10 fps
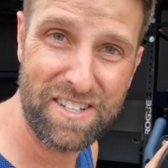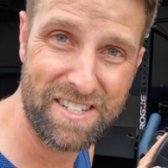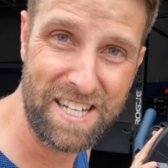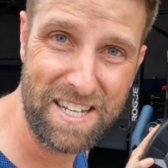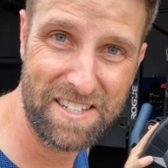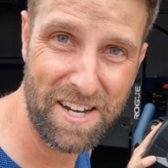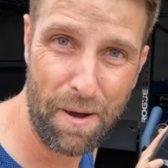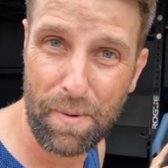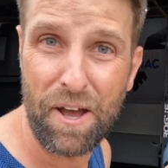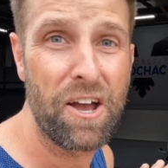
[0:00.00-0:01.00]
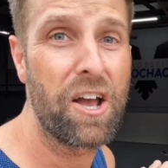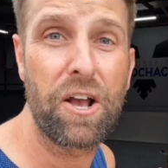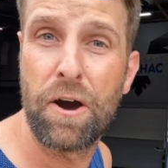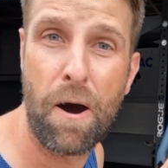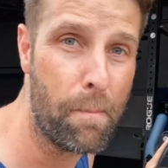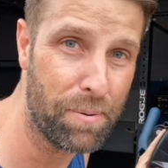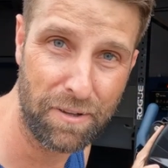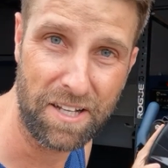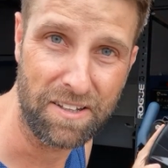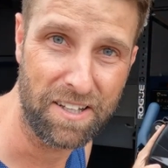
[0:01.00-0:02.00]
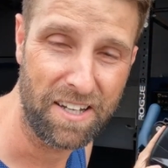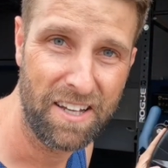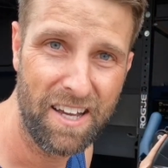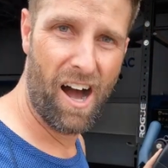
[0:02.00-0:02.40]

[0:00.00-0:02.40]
seized up completely.